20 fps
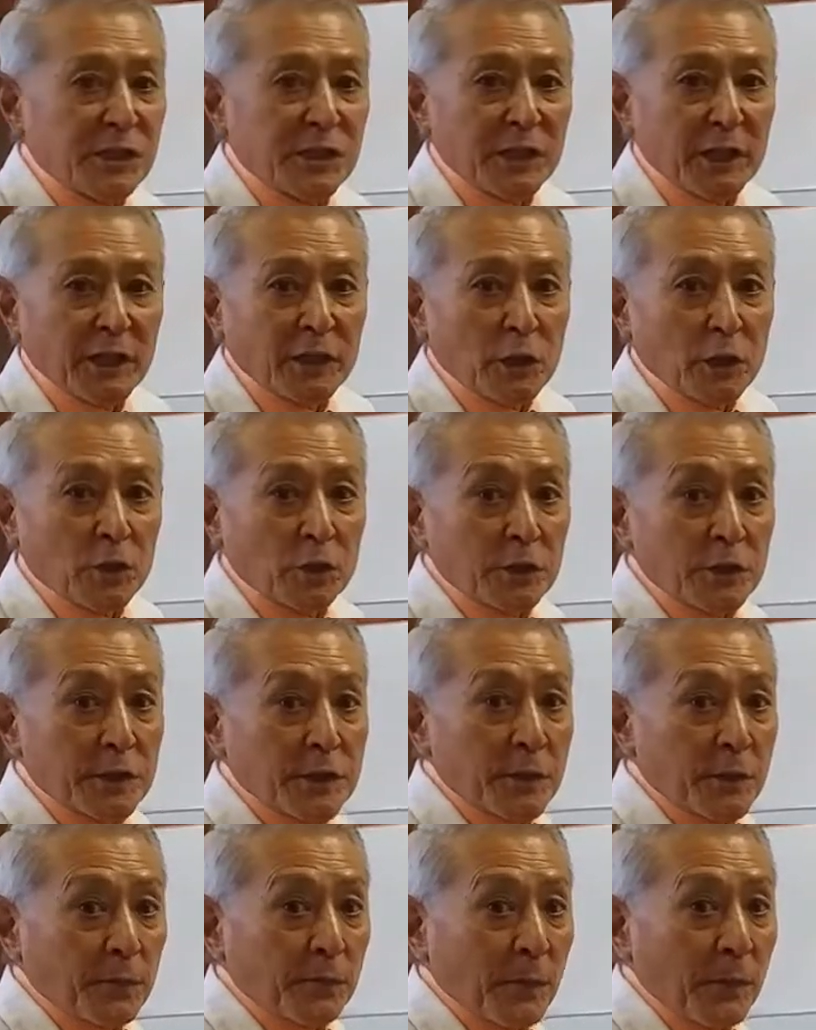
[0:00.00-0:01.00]
these
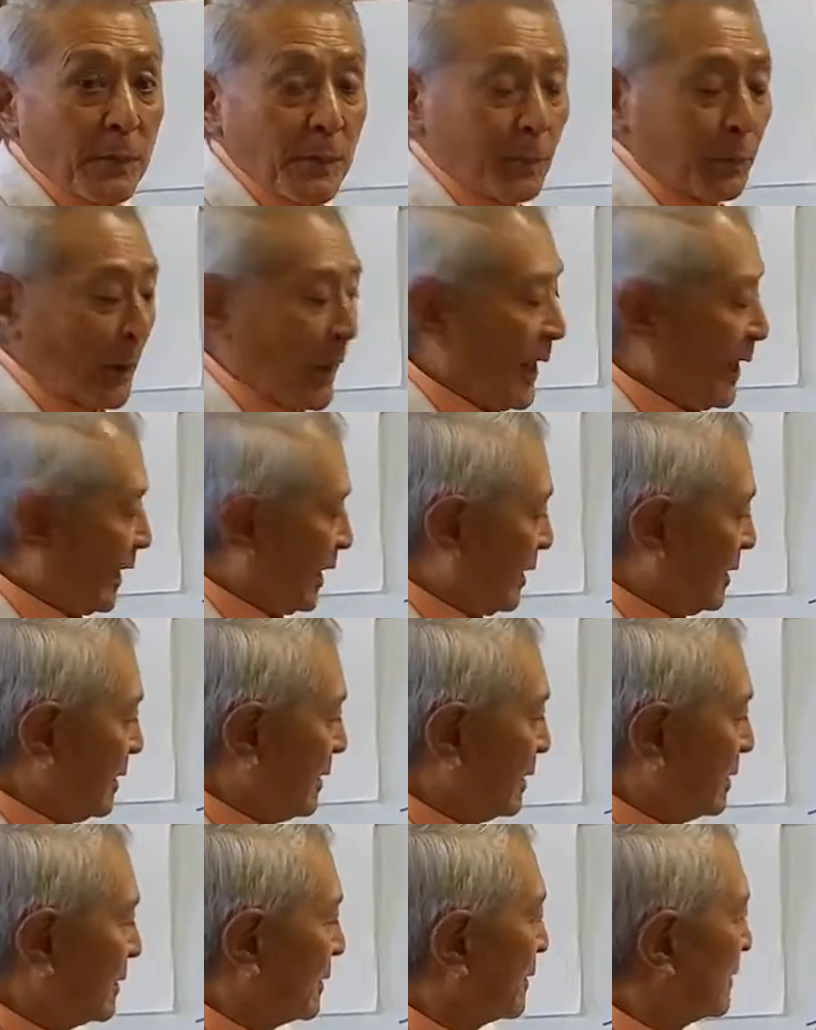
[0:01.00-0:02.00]
signals from the
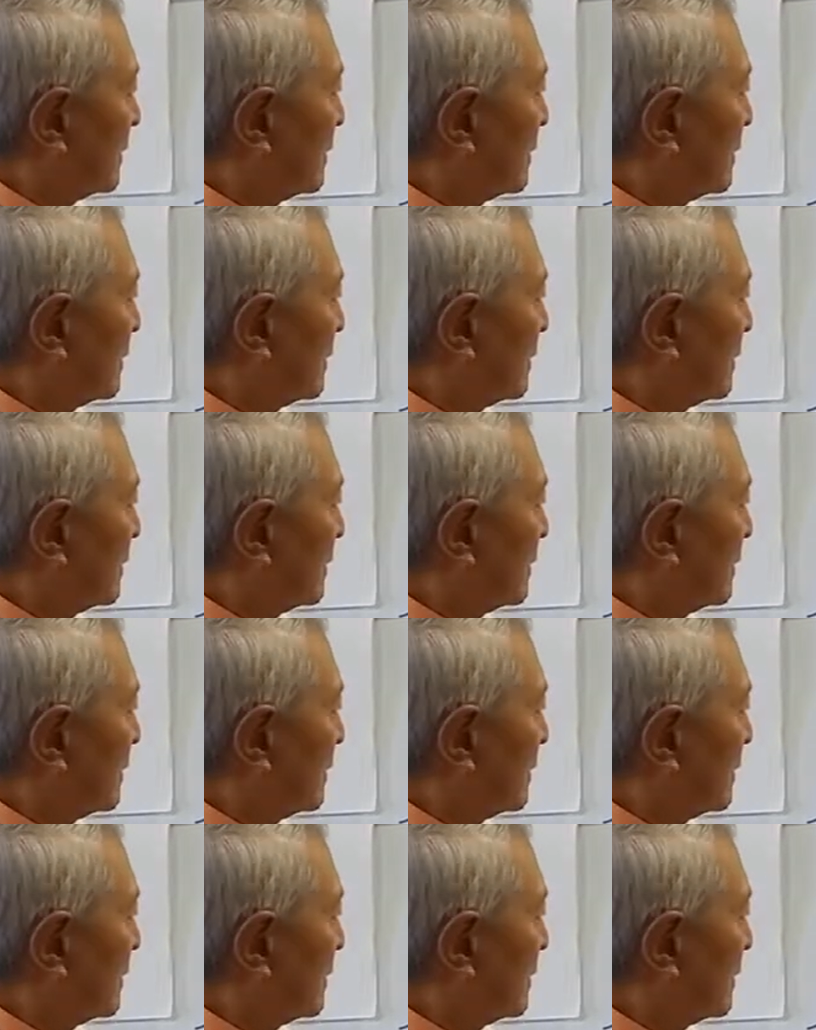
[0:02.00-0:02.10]
brain